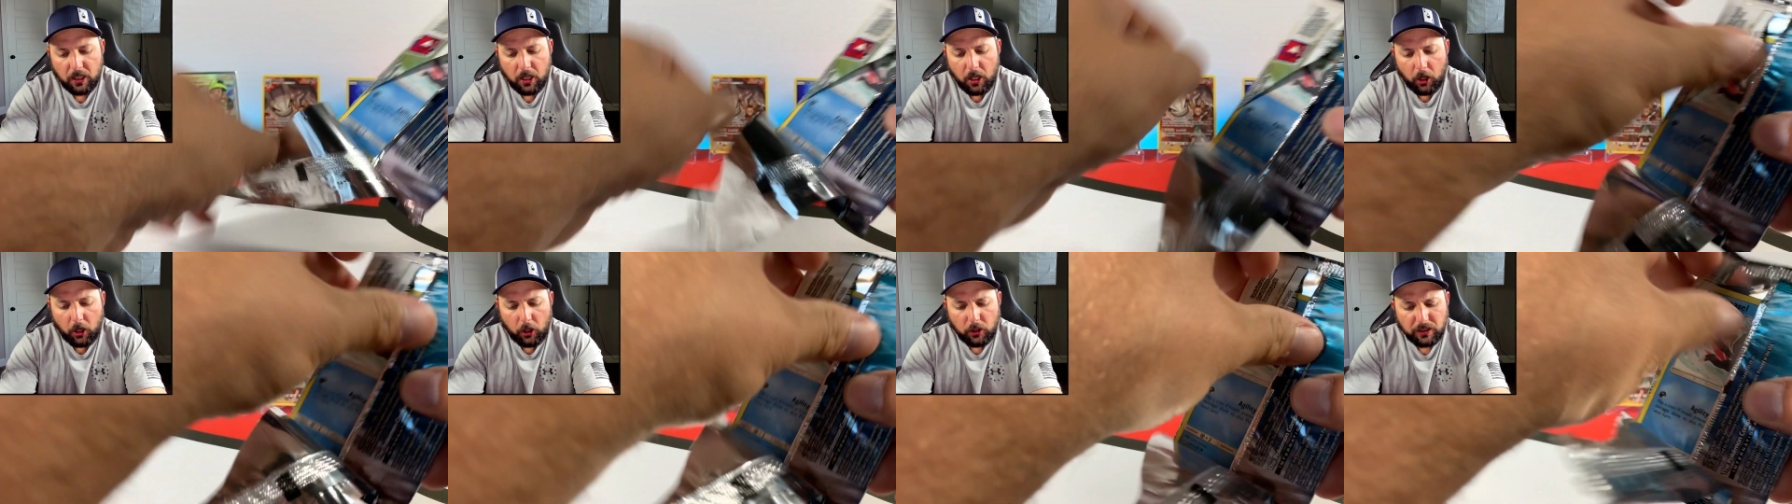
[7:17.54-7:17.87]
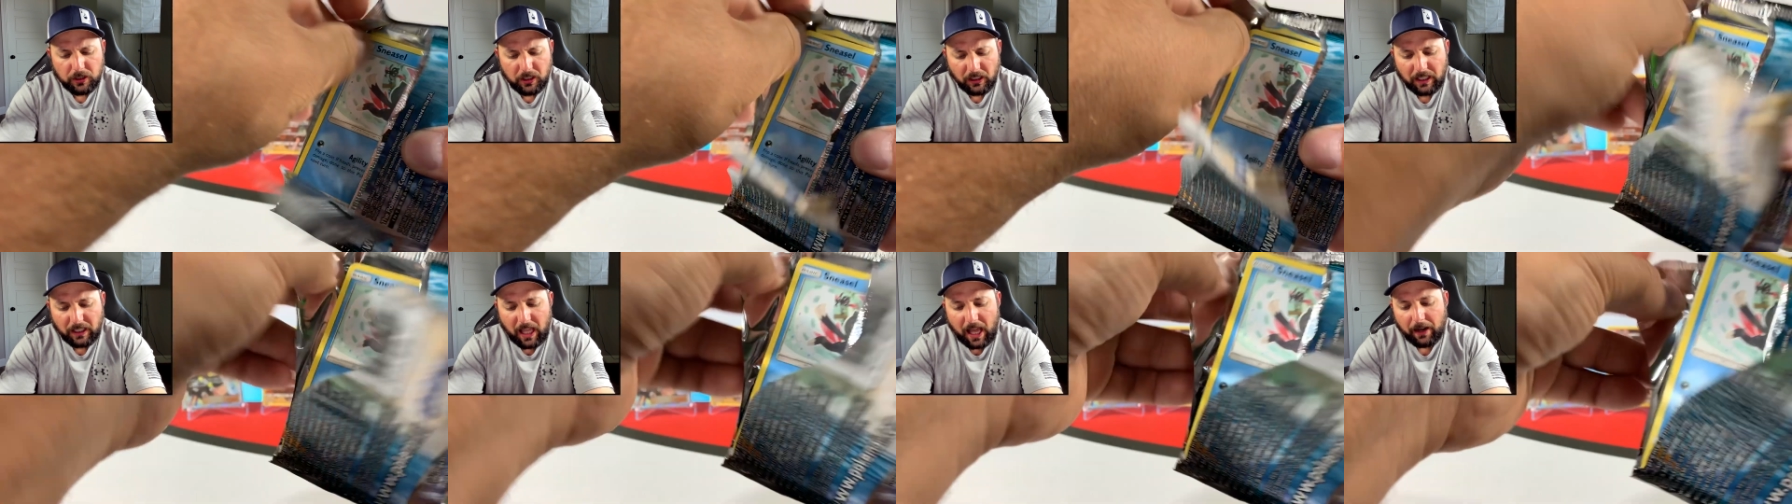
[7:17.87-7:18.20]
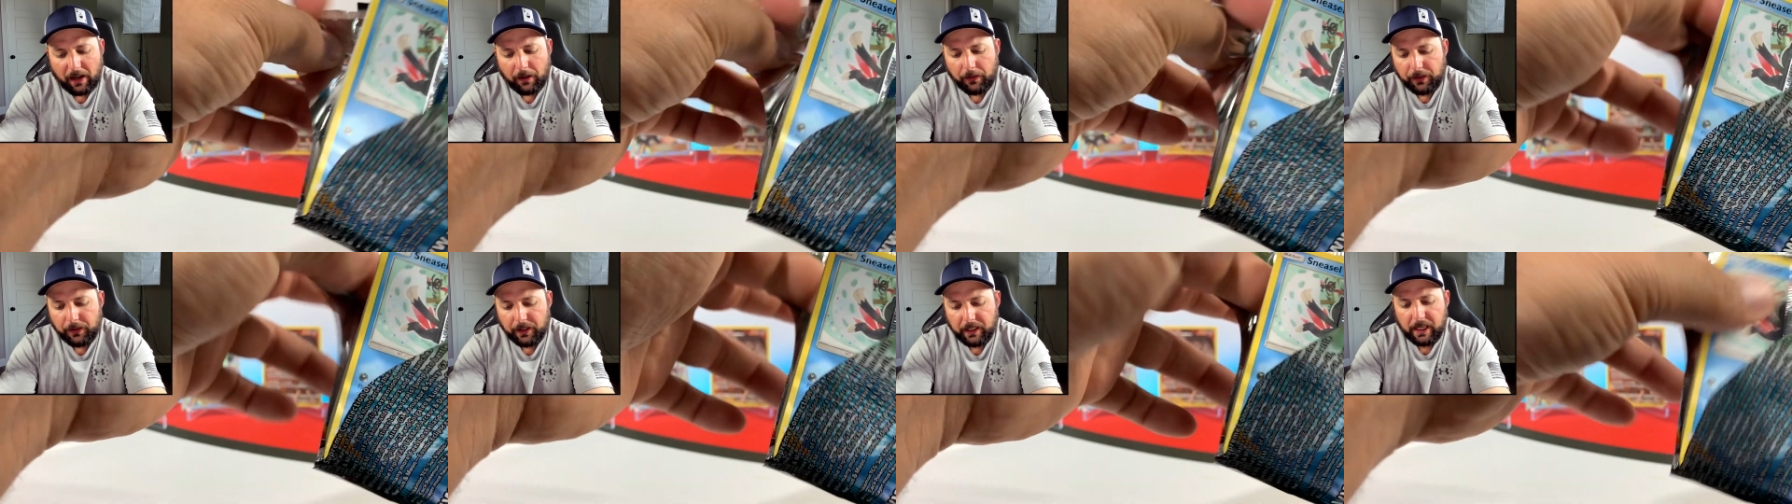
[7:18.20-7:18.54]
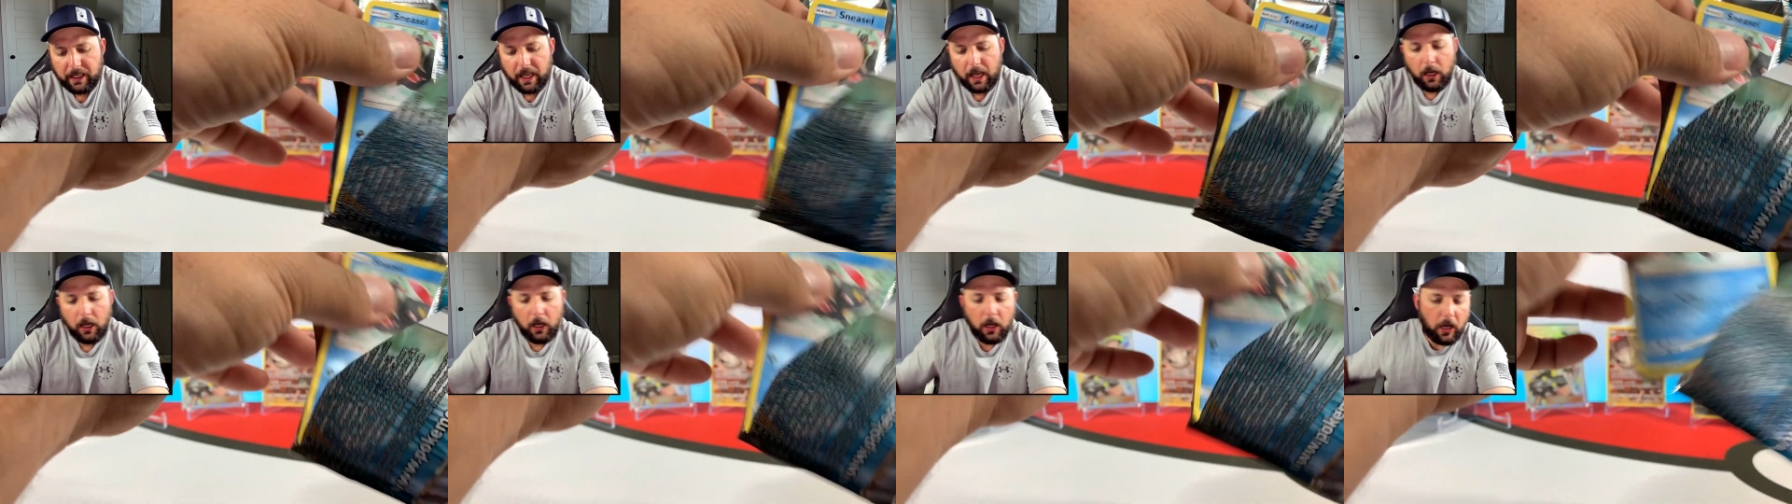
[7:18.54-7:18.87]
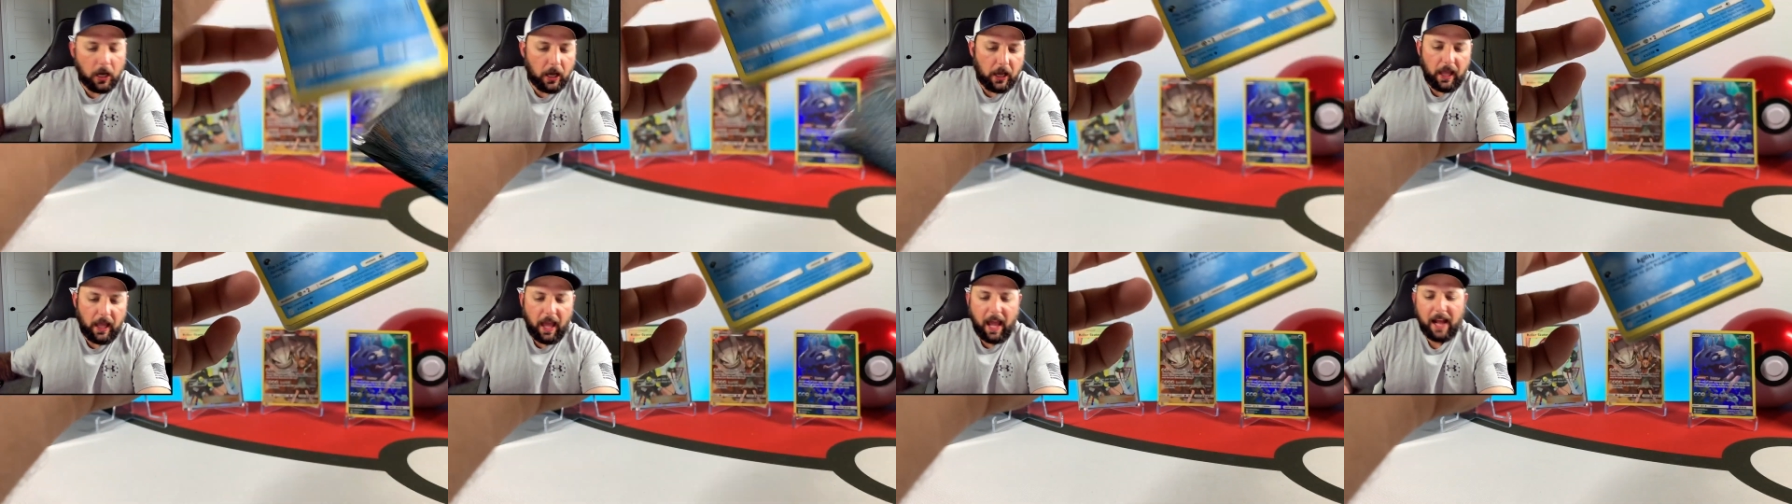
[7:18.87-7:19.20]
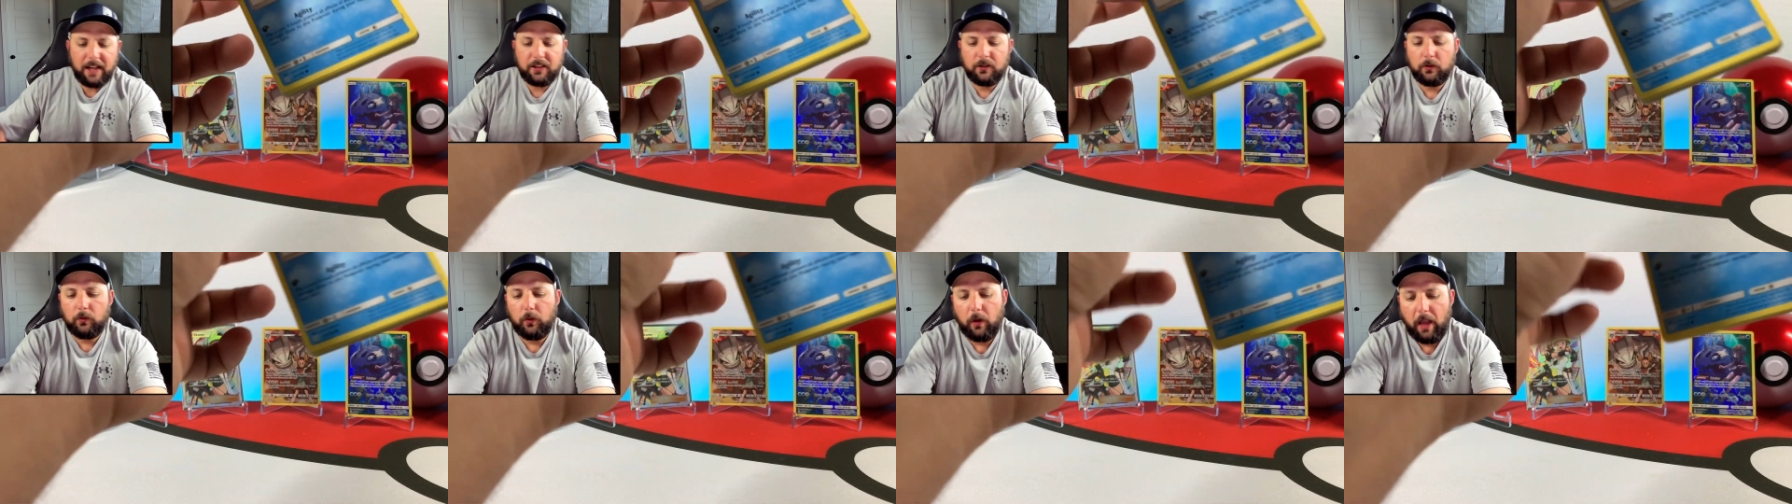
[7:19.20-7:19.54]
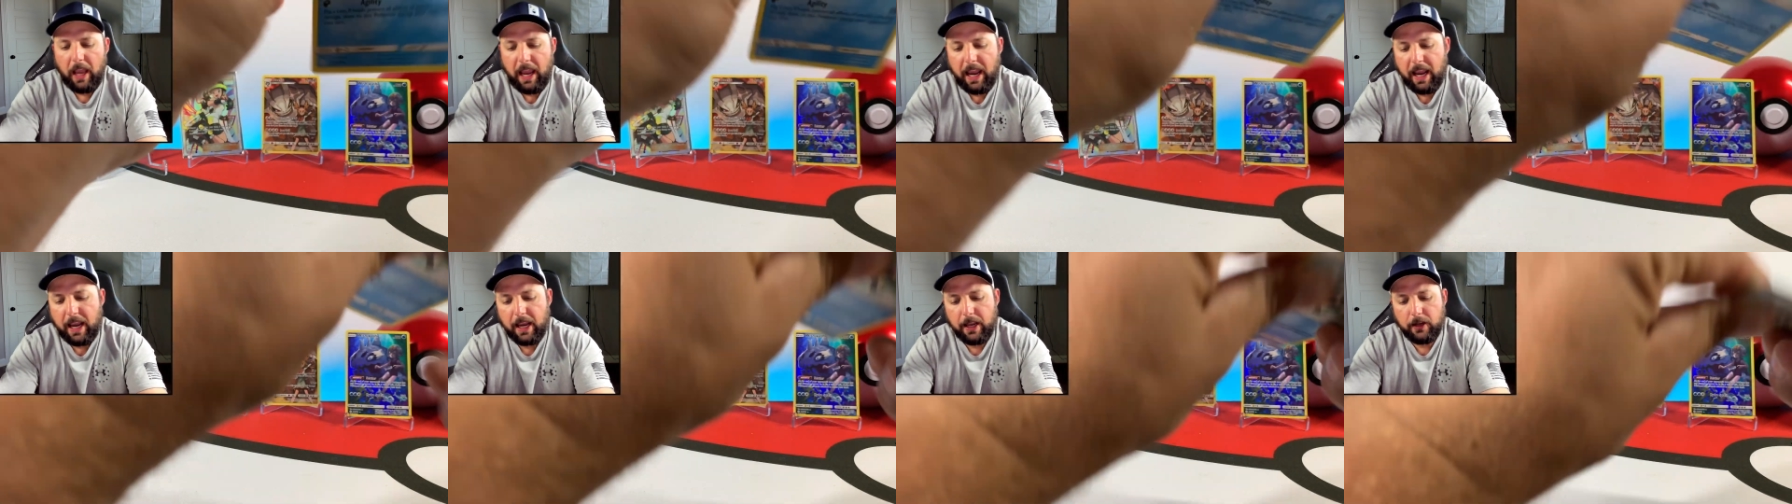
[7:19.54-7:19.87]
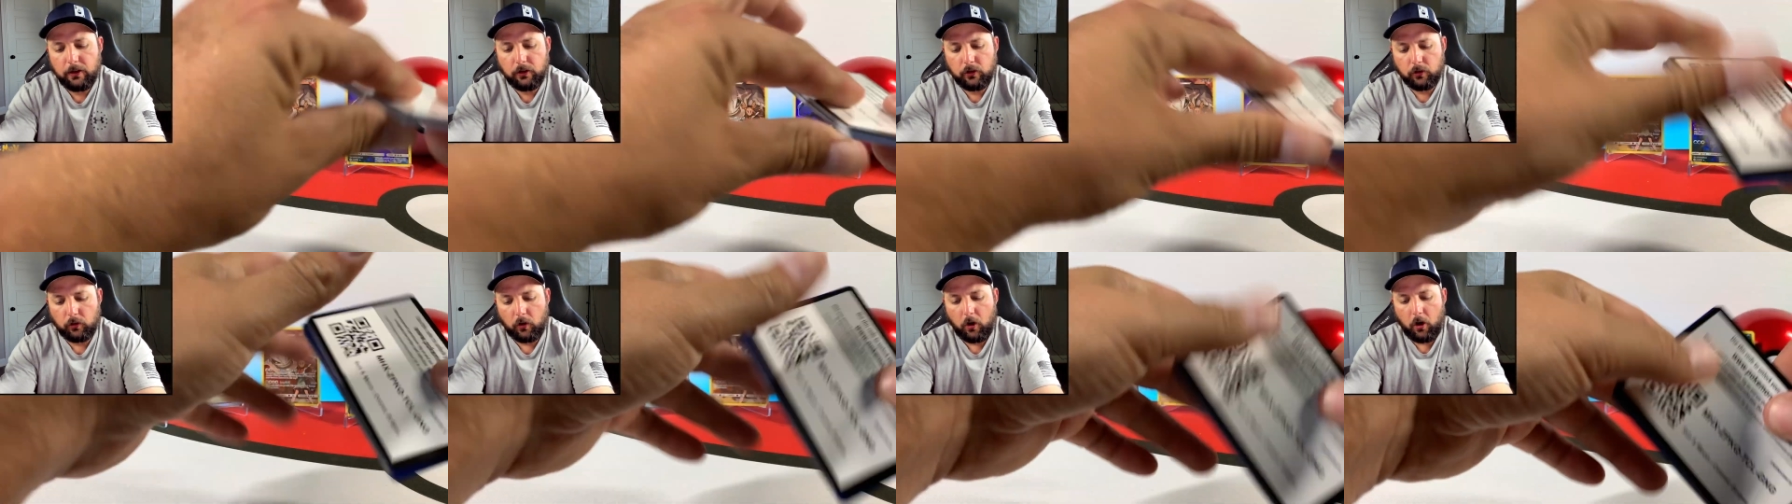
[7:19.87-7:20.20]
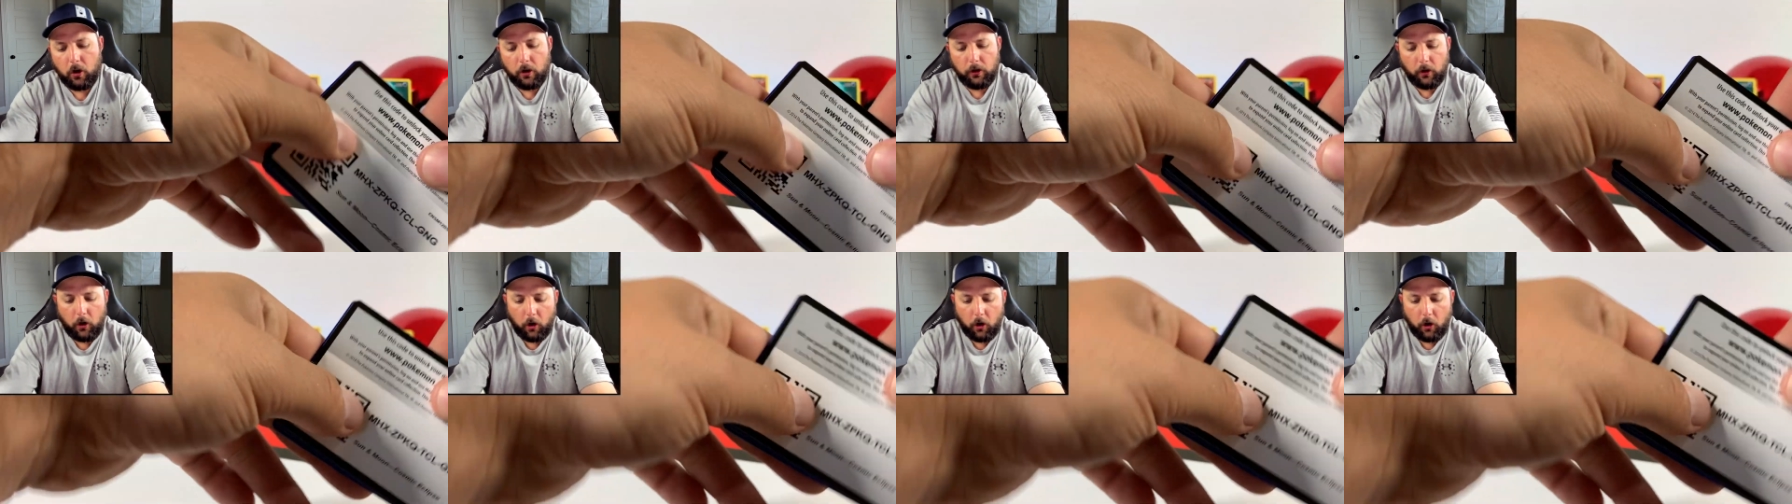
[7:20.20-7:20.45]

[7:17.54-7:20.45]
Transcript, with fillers: There's a lot of the actual hand-drawn